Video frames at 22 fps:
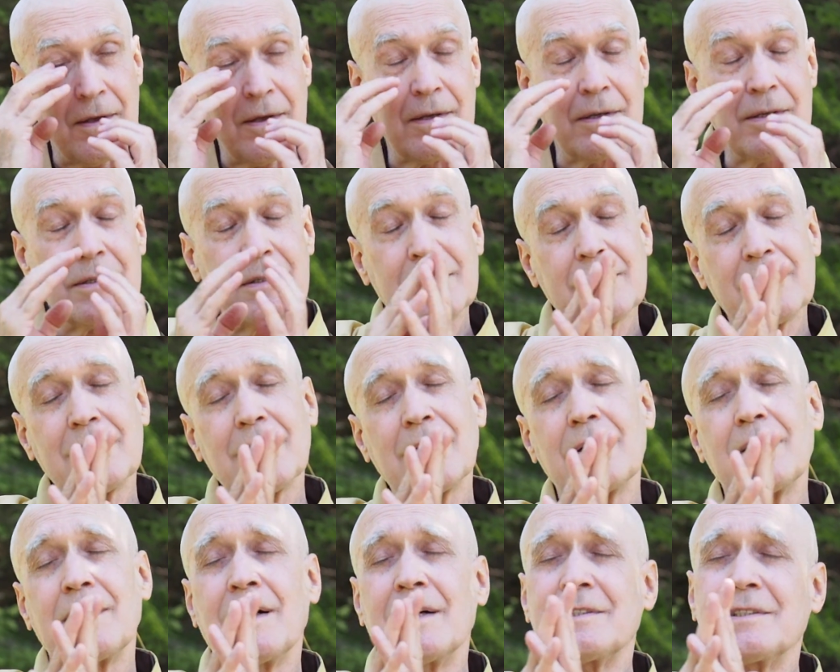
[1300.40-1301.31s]
And you say,
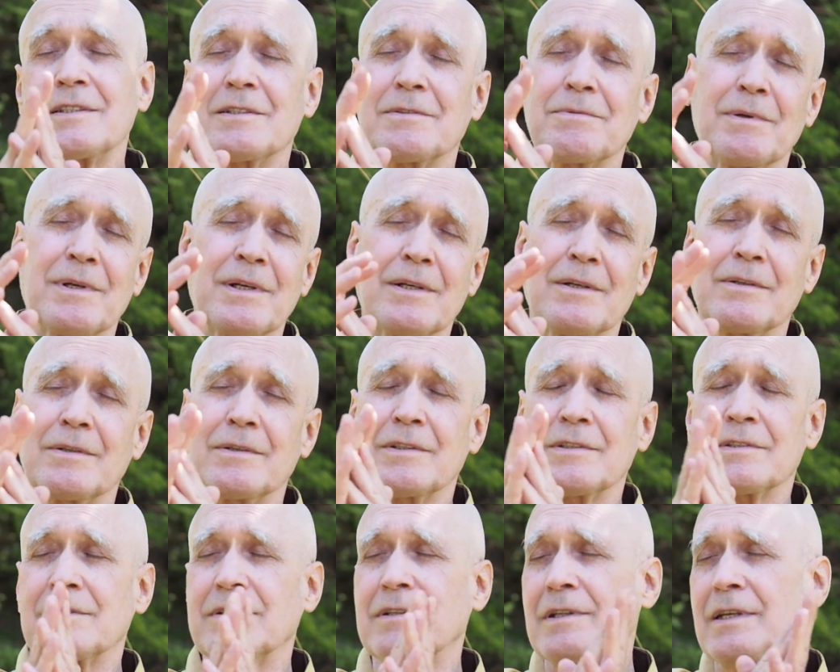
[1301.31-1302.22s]
oh, I just want to go
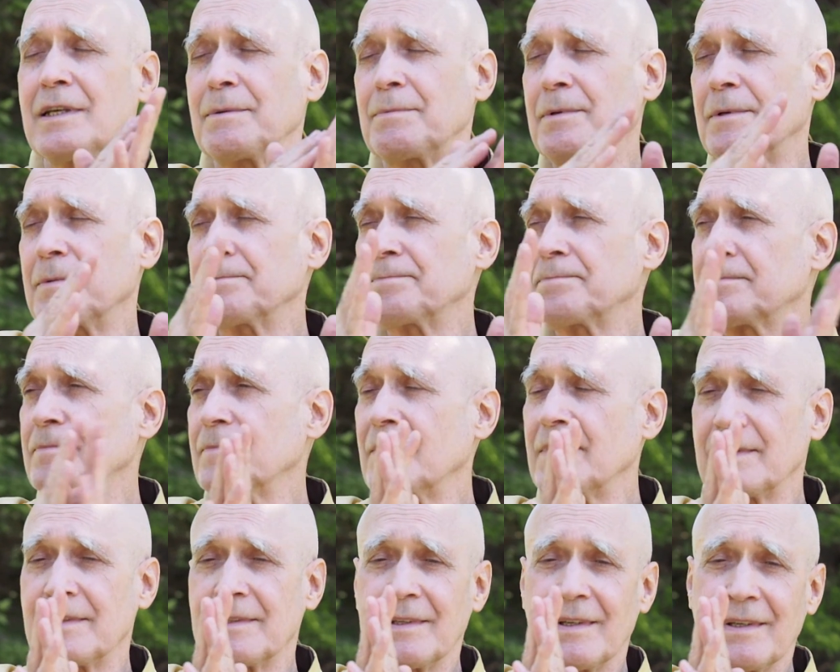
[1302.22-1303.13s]
to sleep.
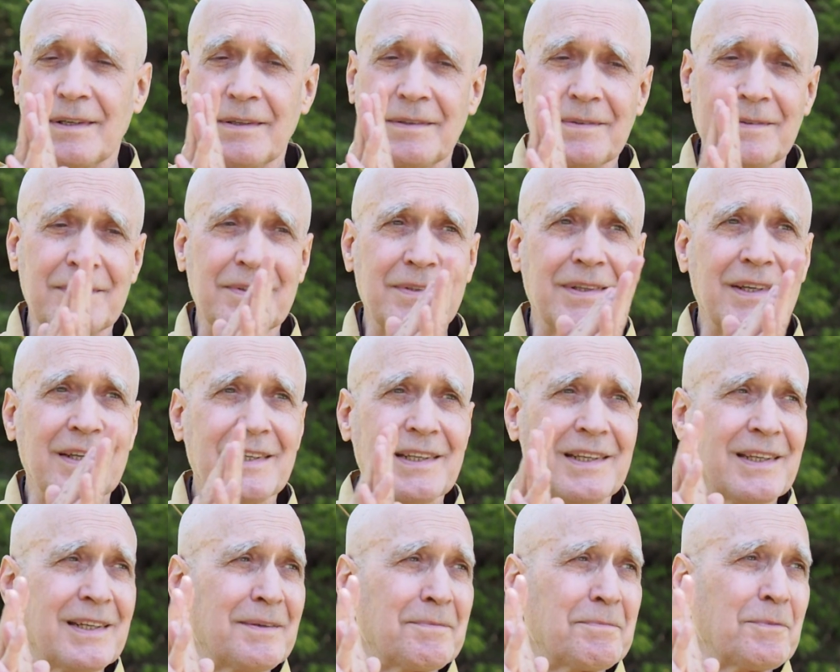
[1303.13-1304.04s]
No, you got
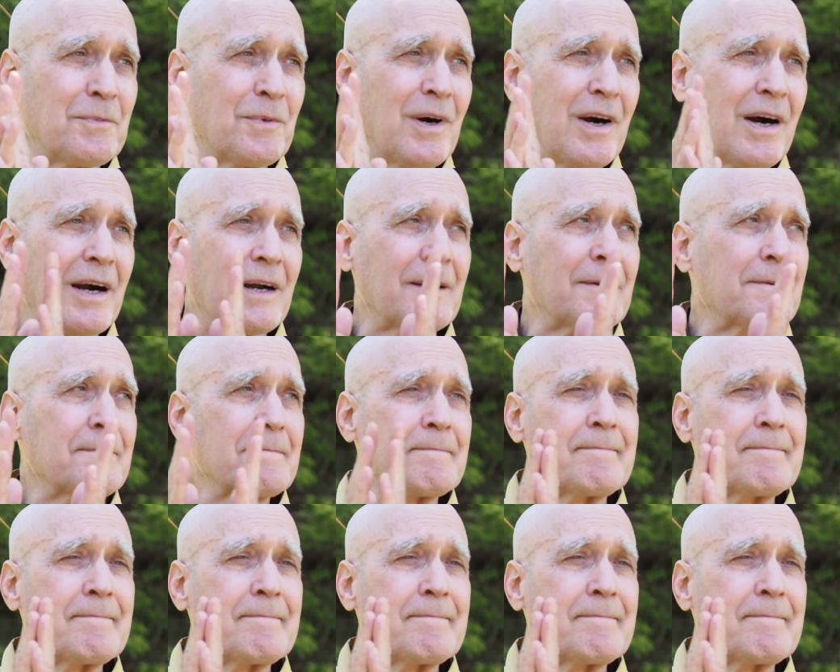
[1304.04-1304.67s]
to get up and walk.